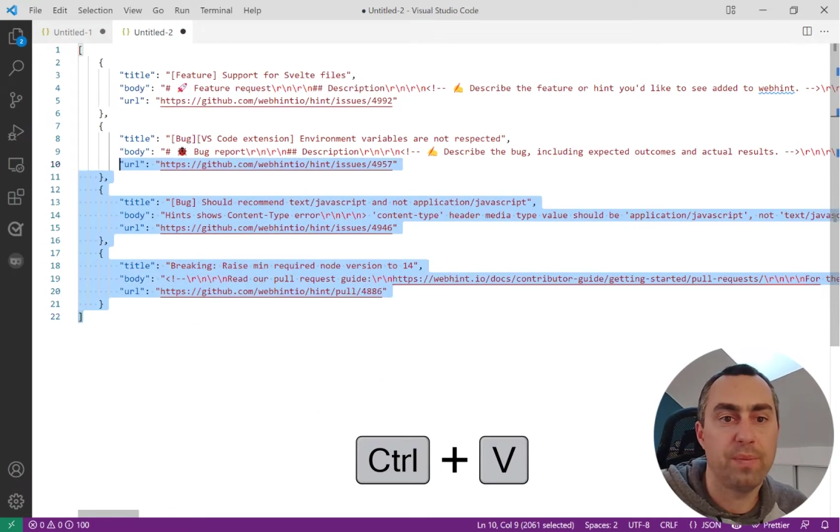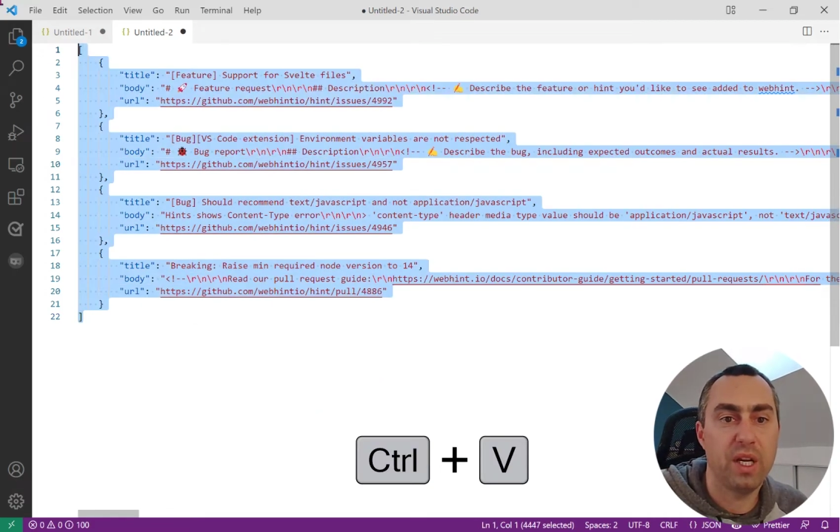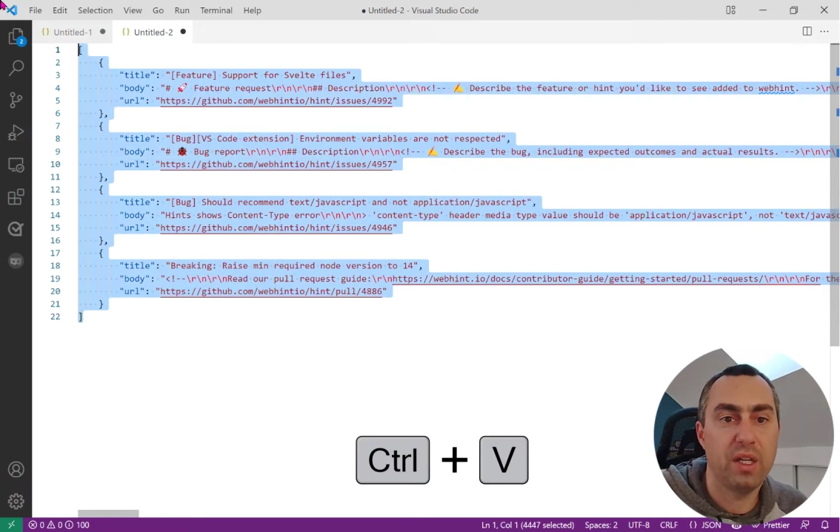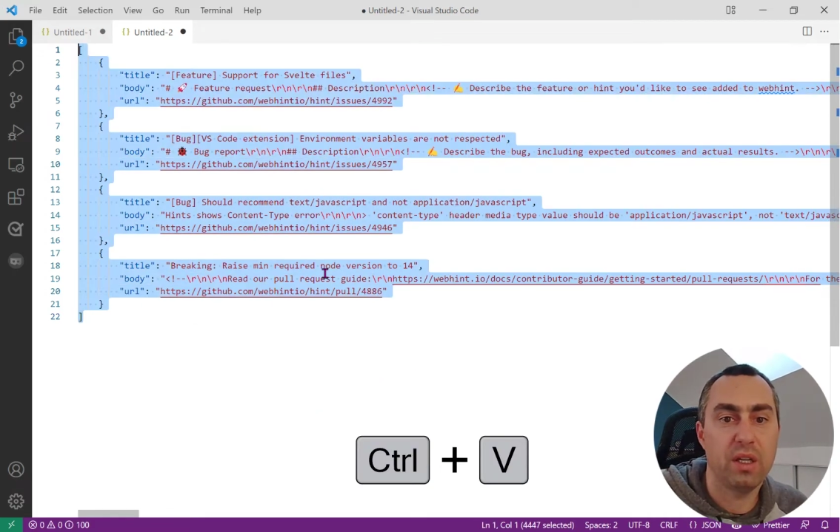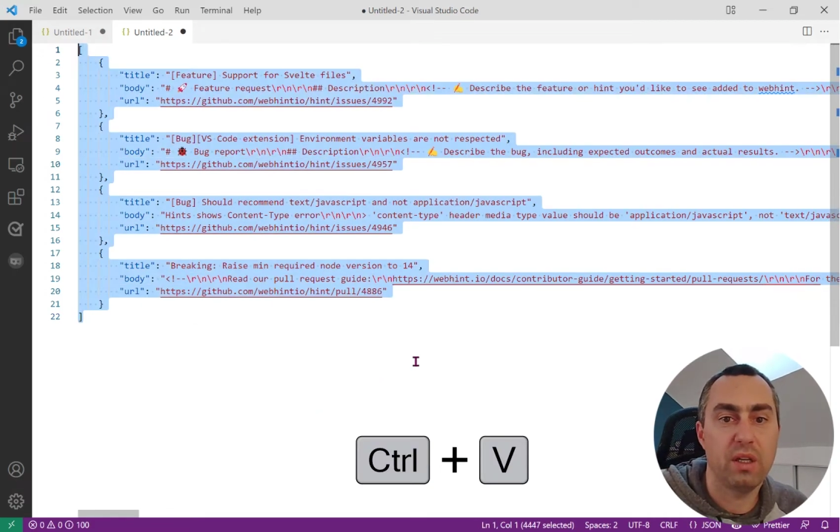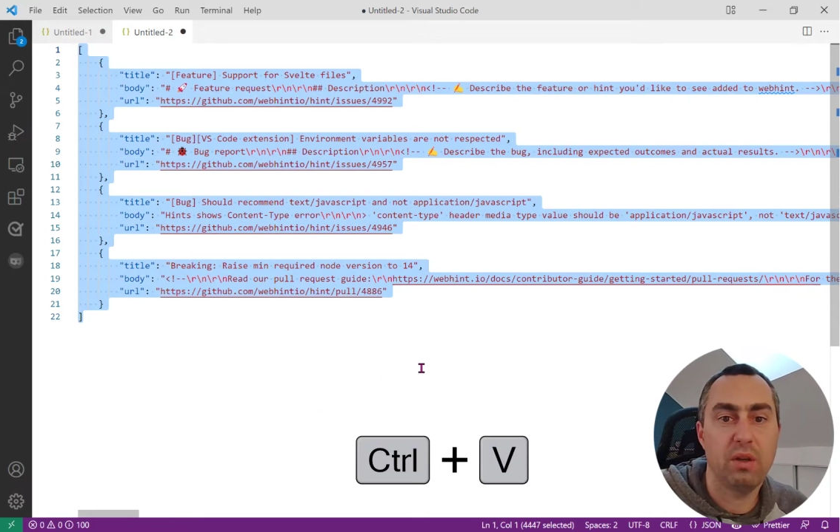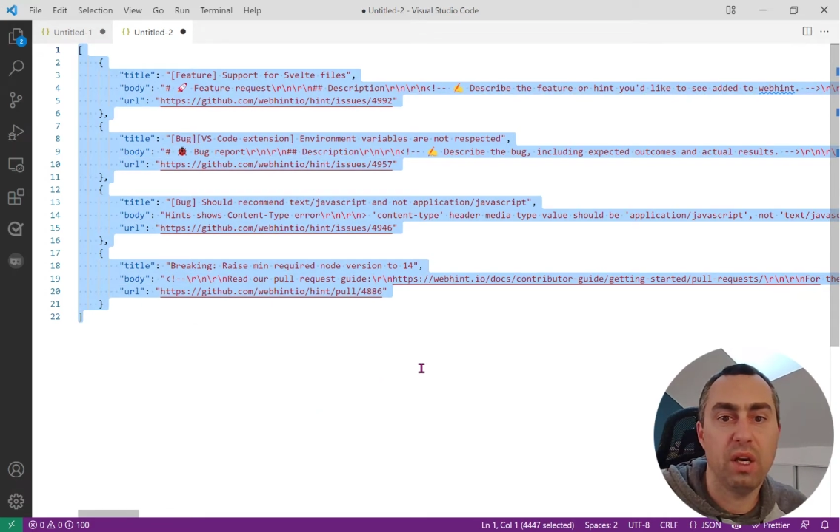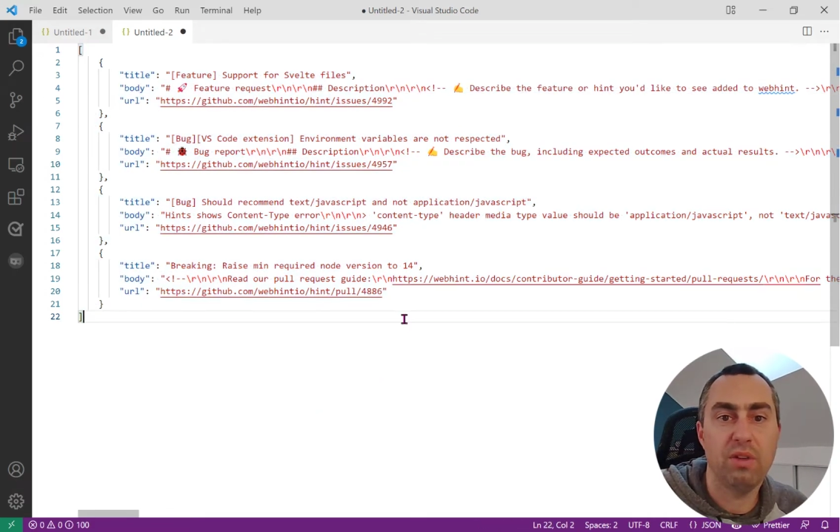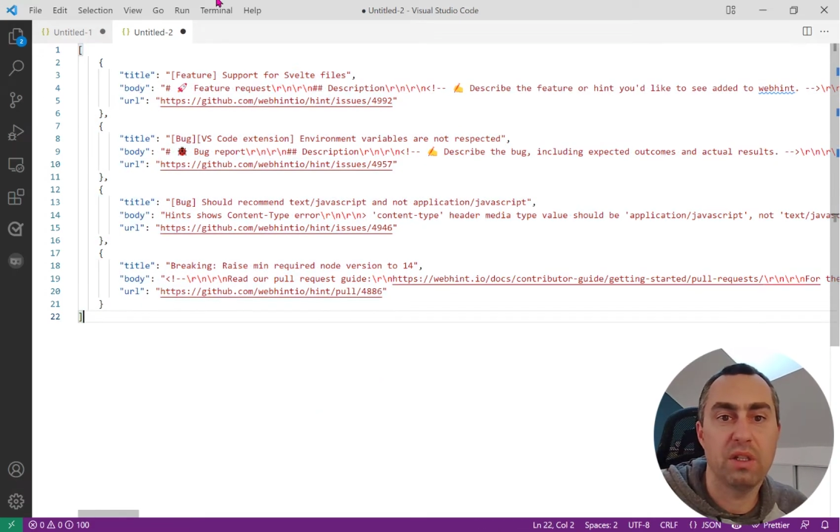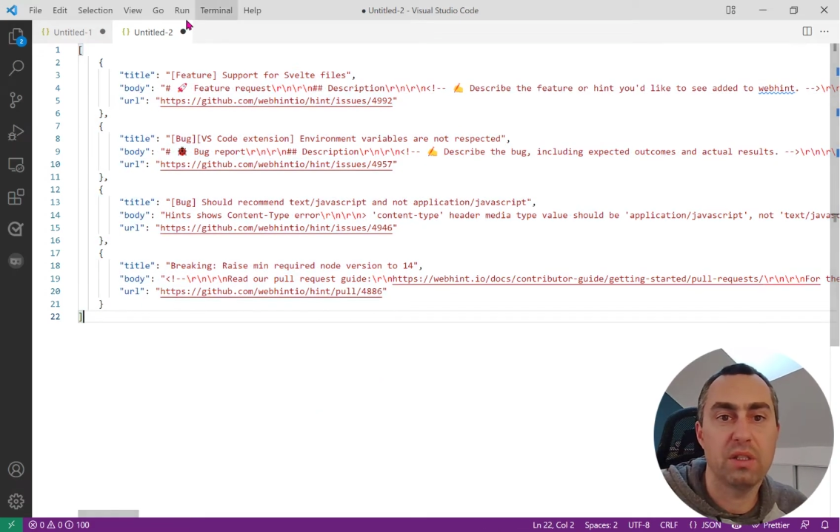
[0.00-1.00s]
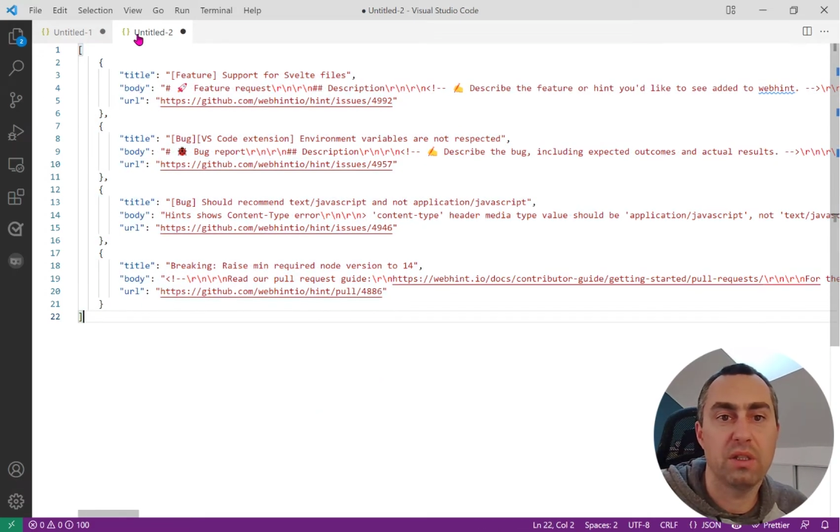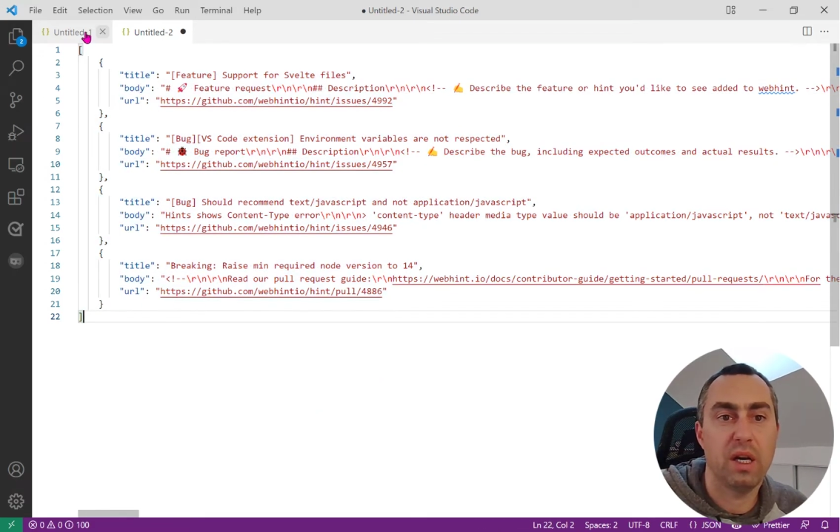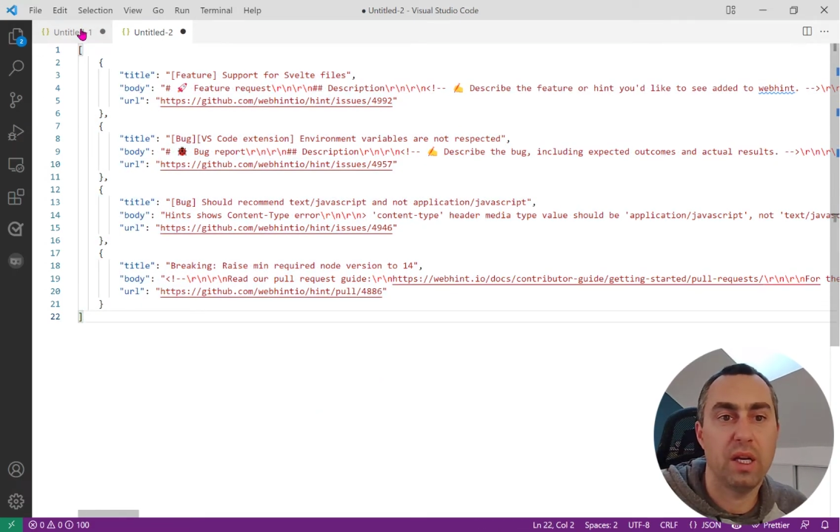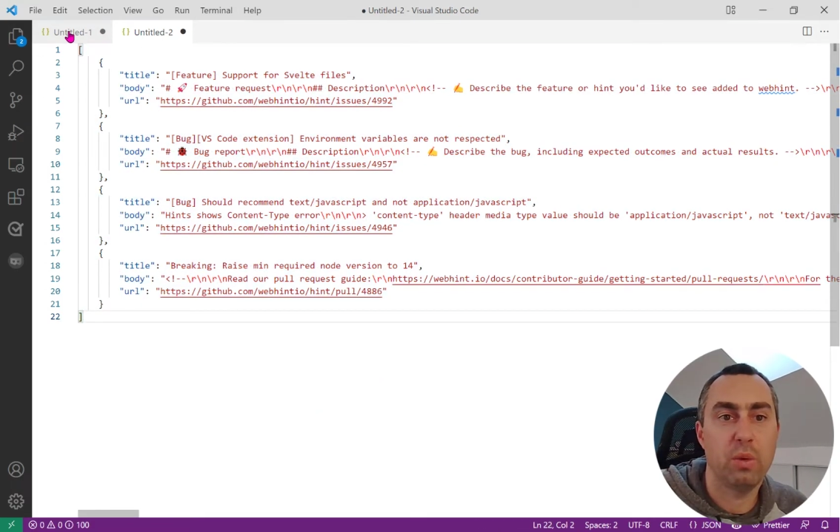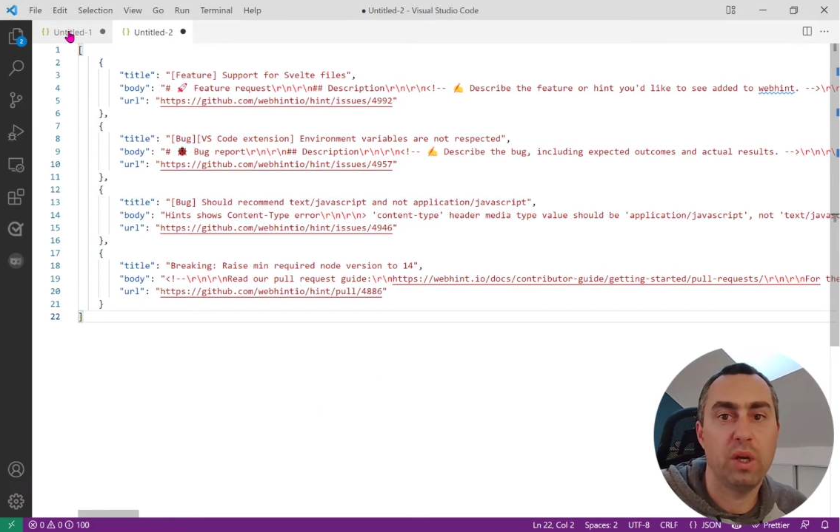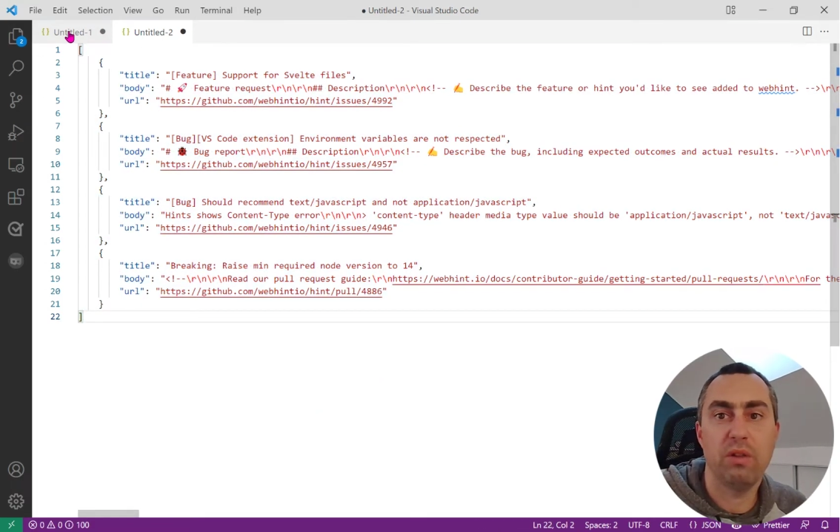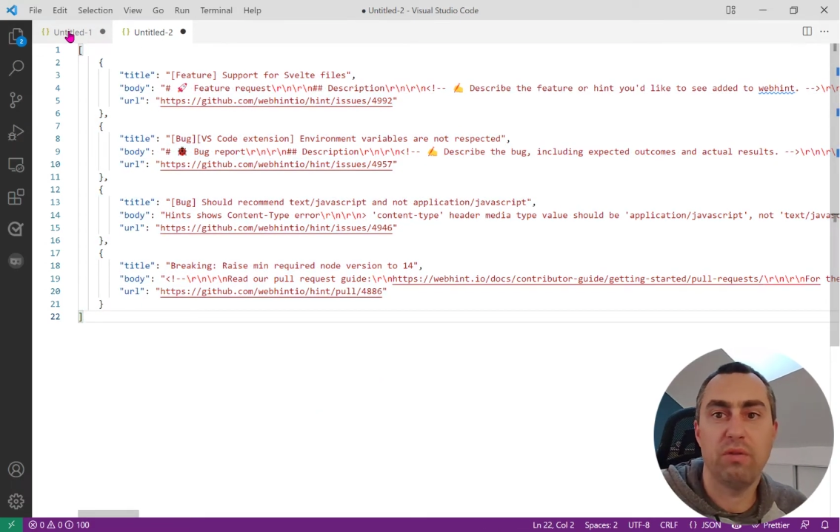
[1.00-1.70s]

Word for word: and there you have it I went